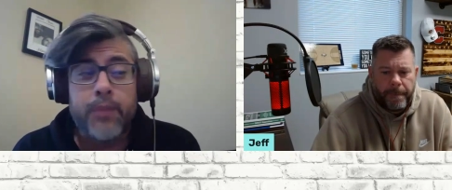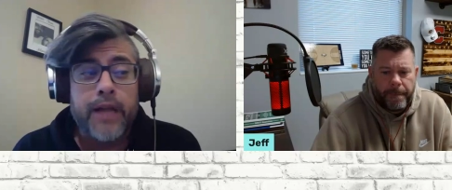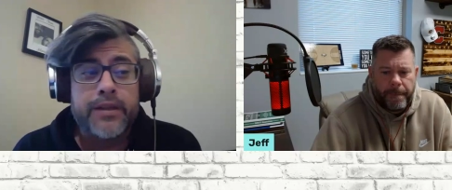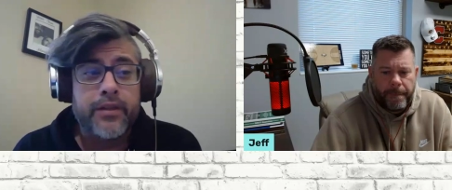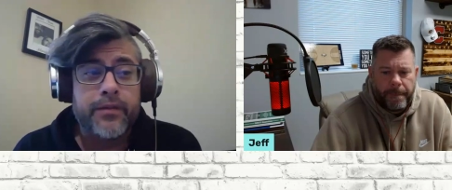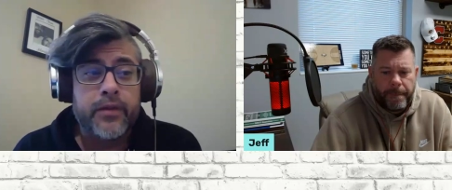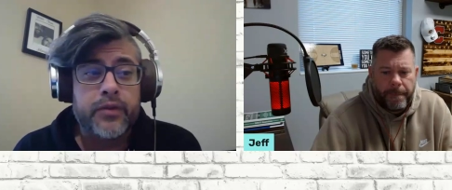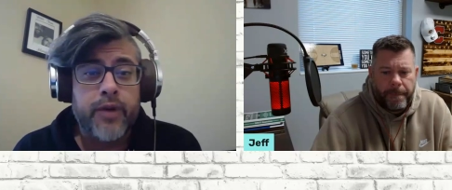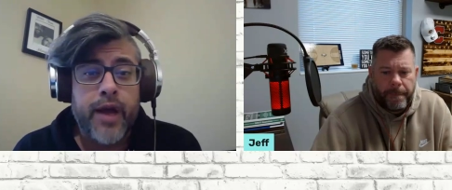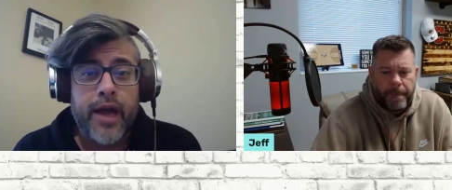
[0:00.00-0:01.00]
Speaker 1: spots in the
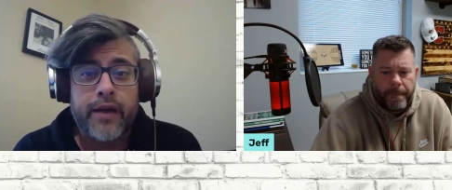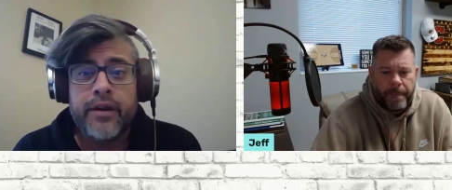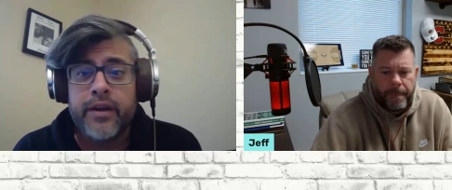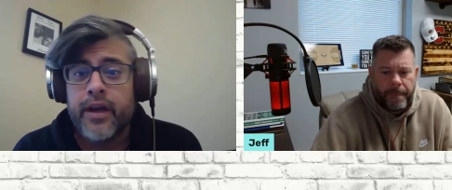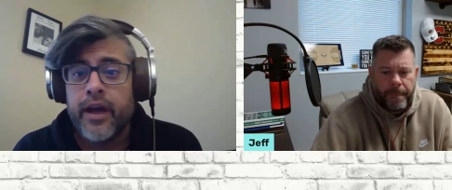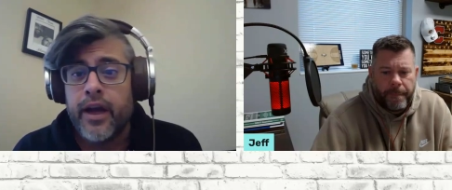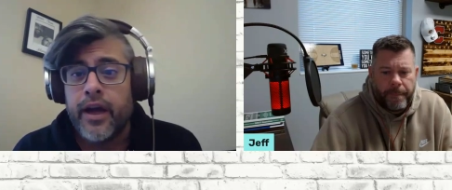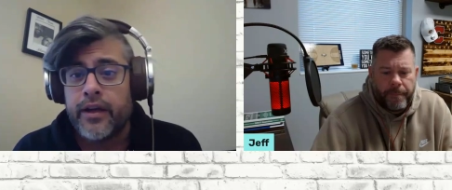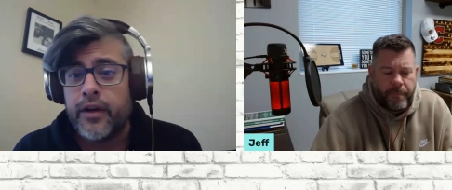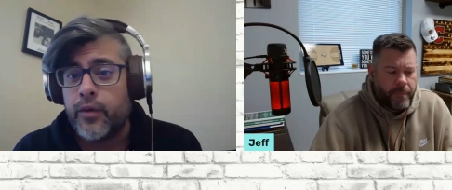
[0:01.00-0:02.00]
first round.
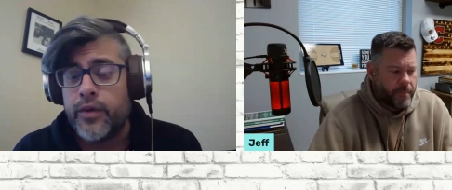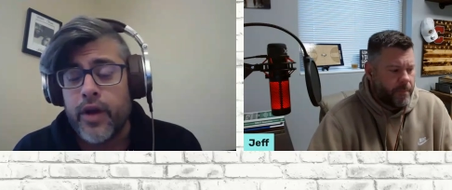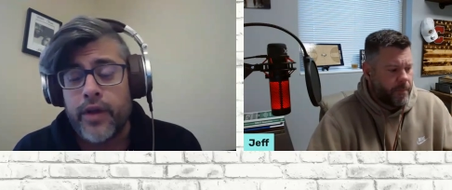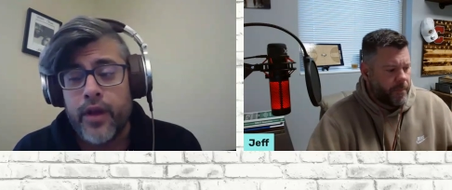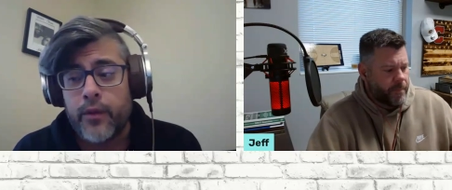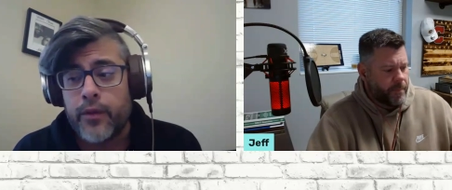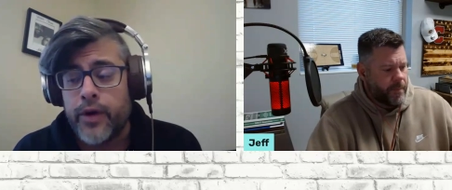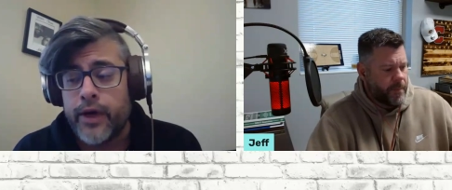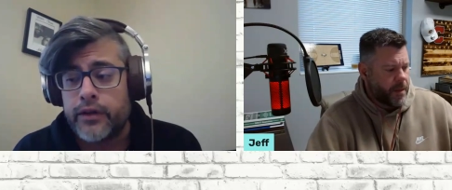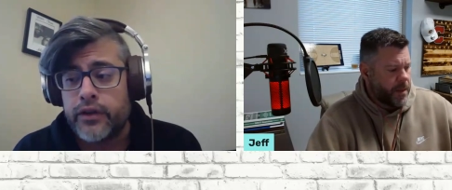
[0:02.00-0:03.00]
Uh, you know, we thought that rear
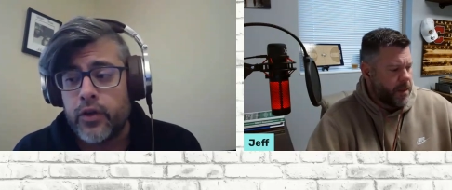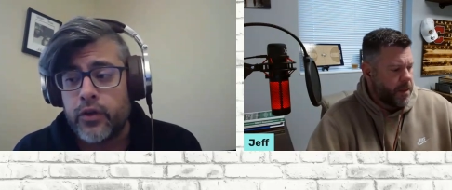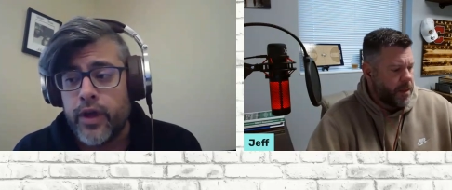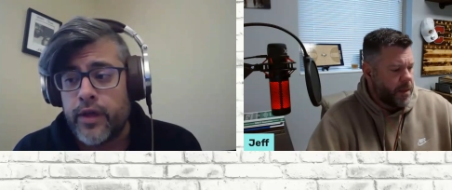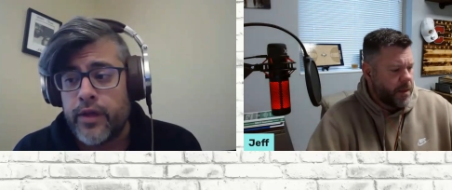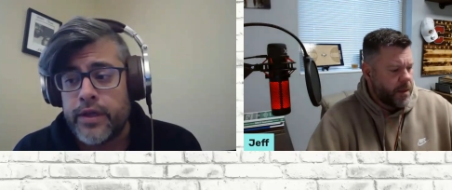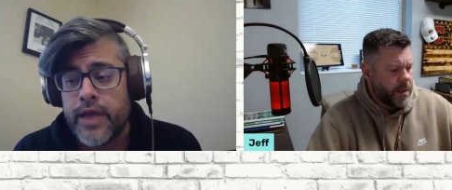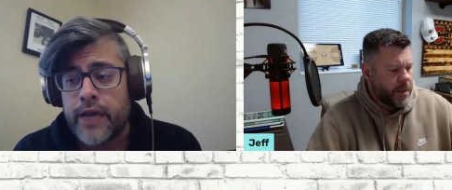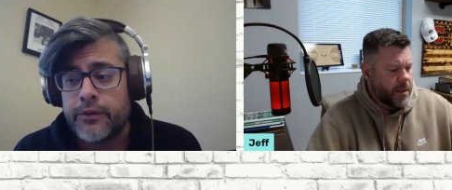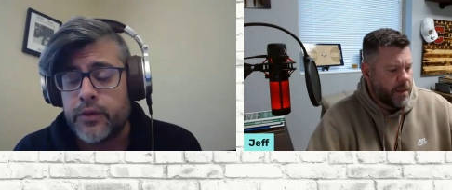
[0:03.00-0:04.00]
naked choke that, that
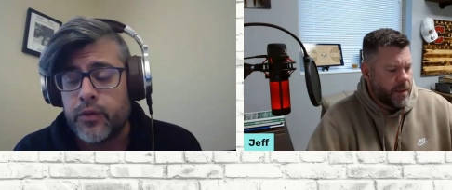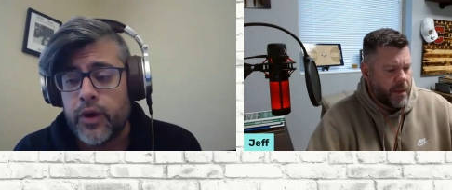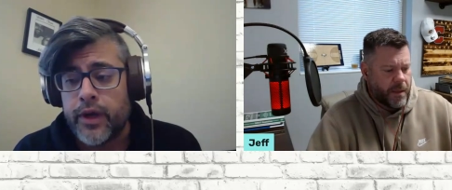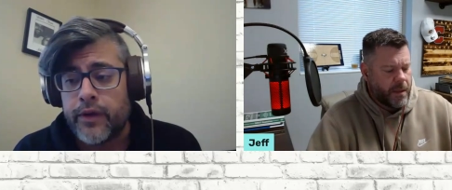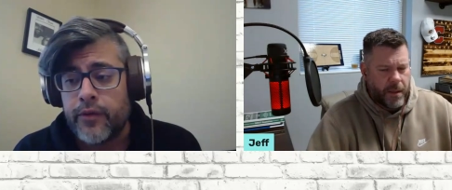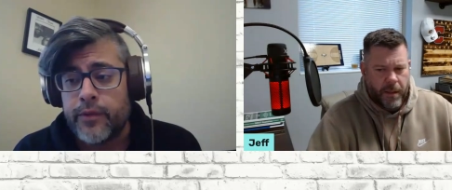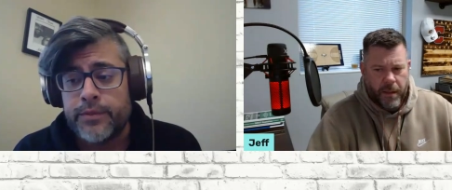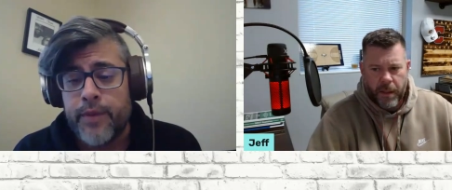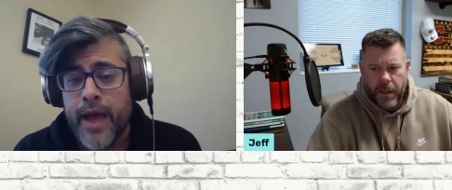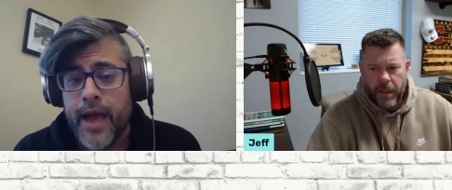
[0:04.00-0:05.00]
Titus is working from his
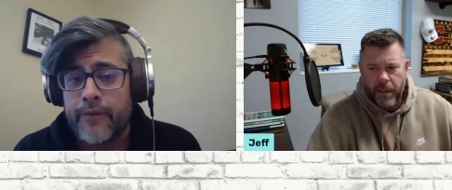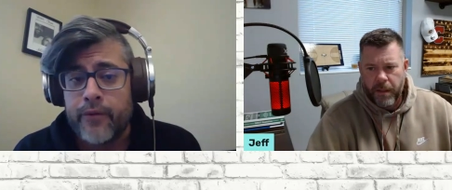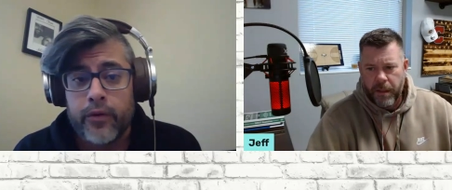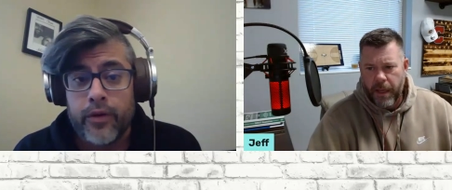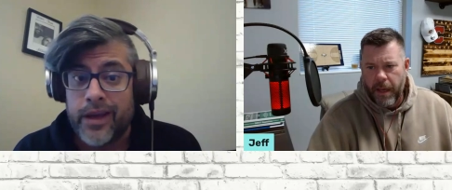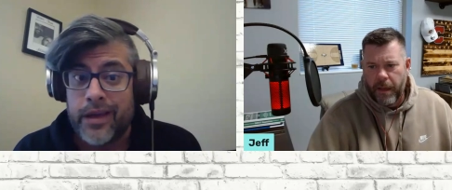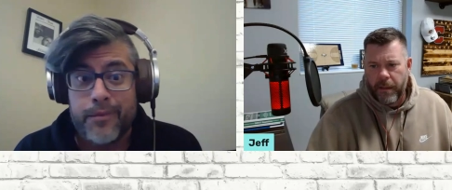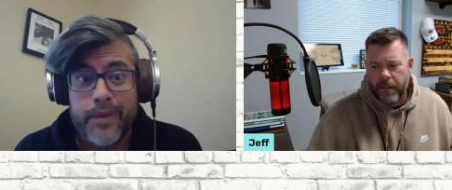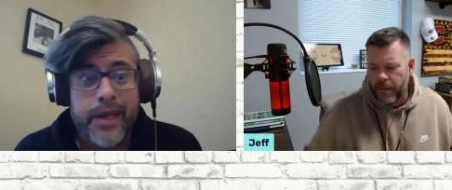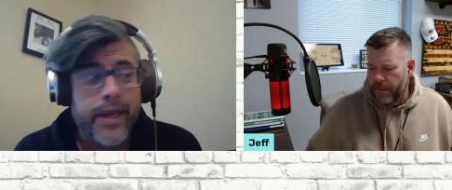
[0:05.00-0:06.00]
back for like yeah.
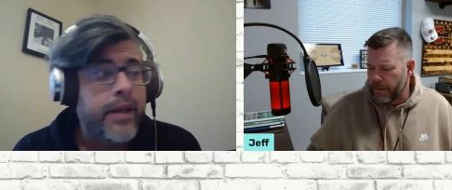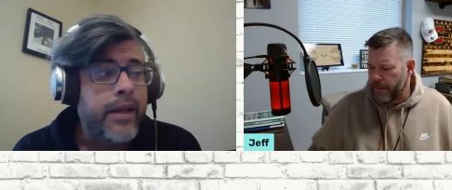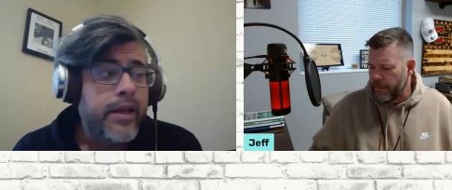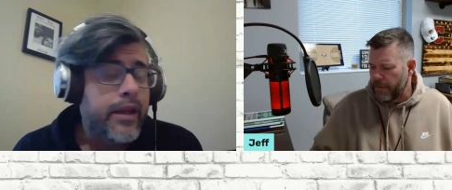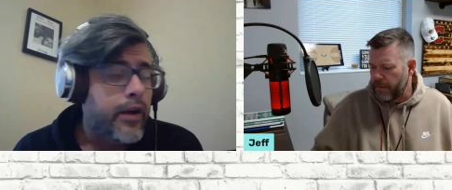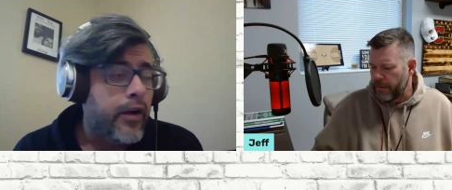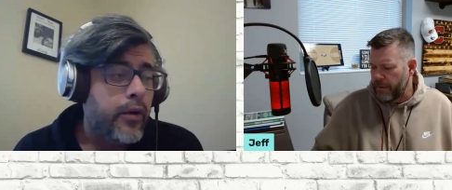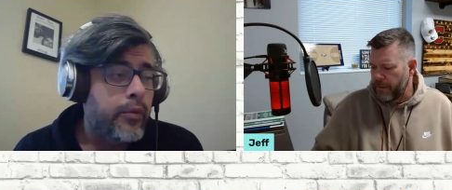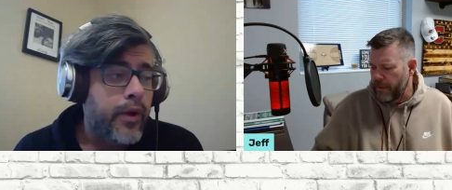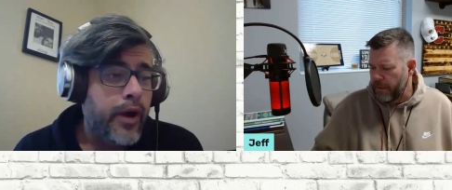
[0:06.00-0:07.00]
a minute. You
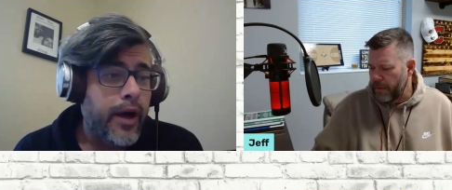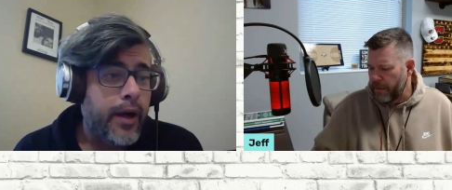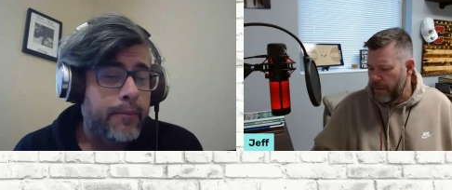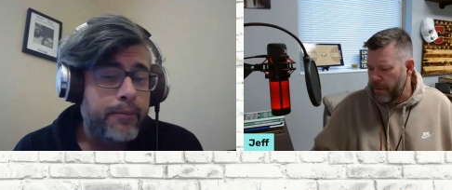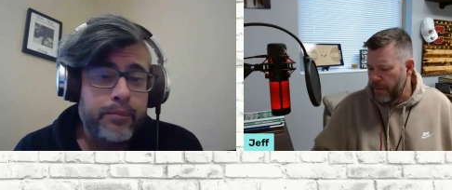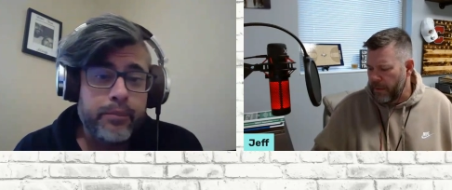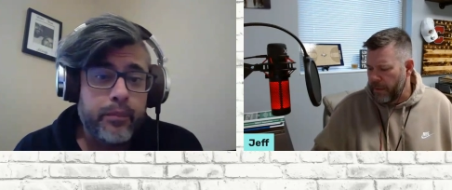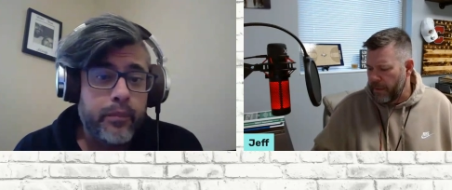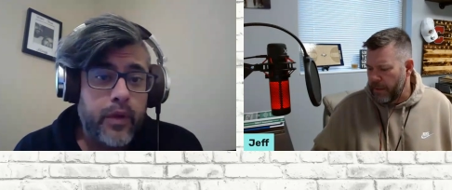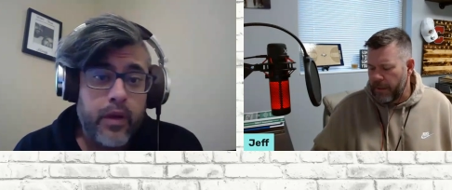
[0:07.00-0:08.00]
know, um,
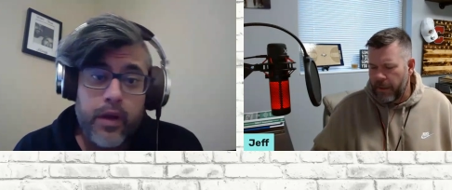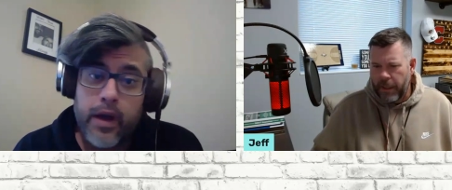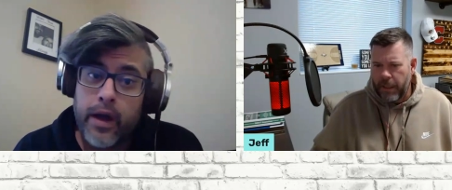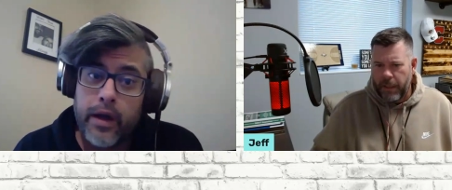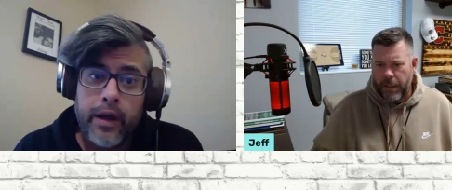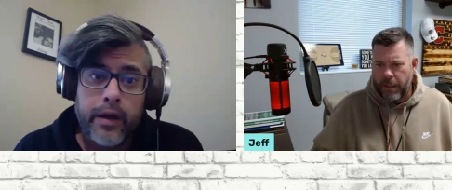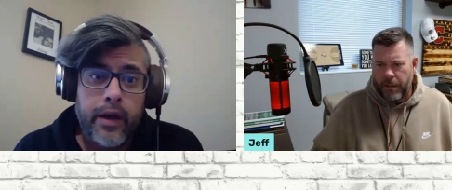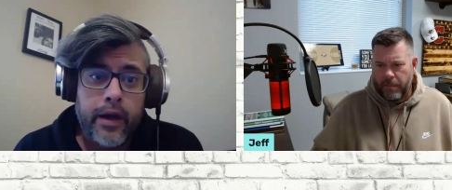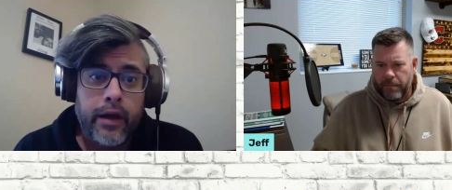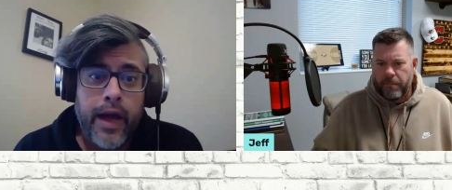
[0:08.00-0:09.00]
uh, a,
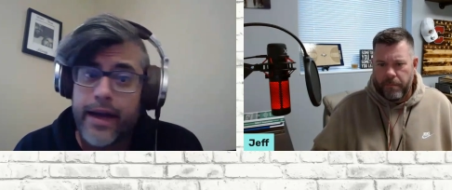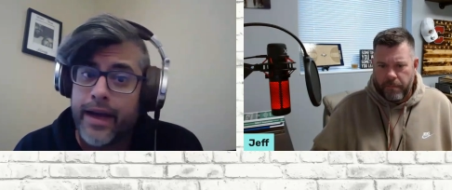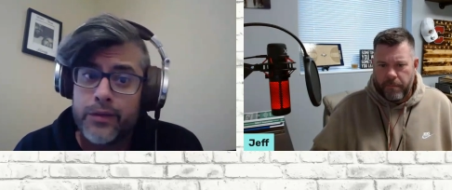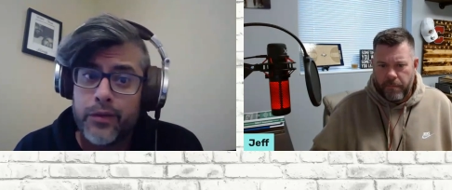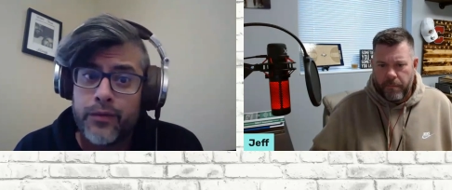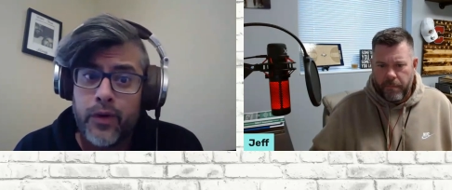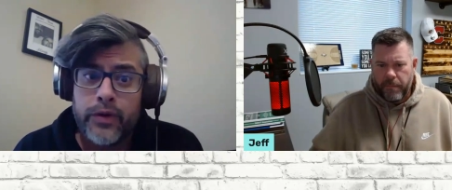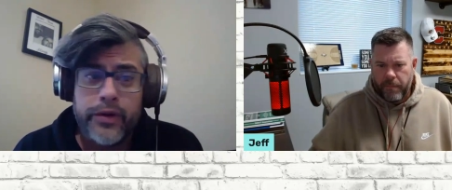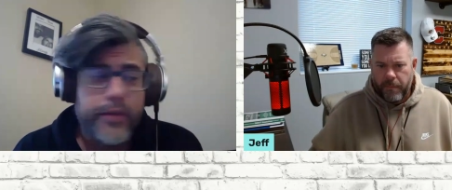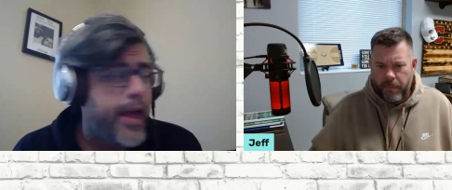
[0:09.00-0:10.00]
a, lot of guys would have
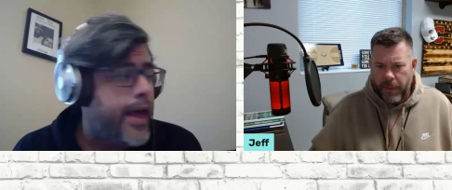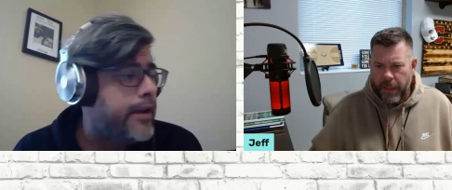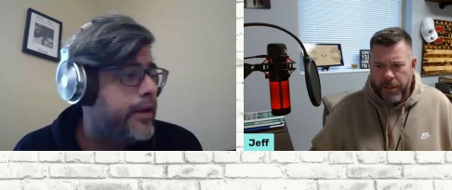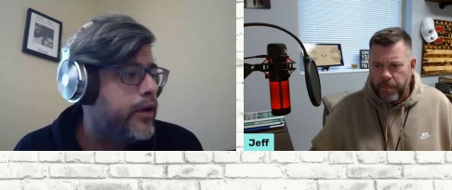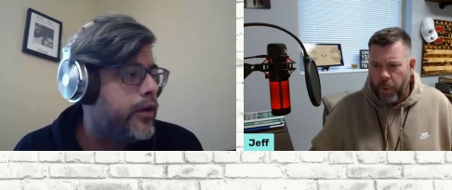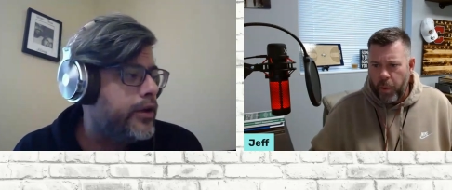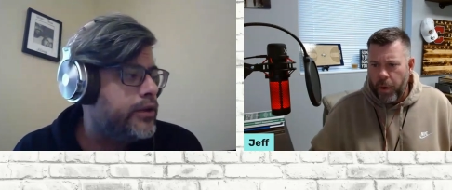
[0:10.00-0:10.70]
folded to that. You his know,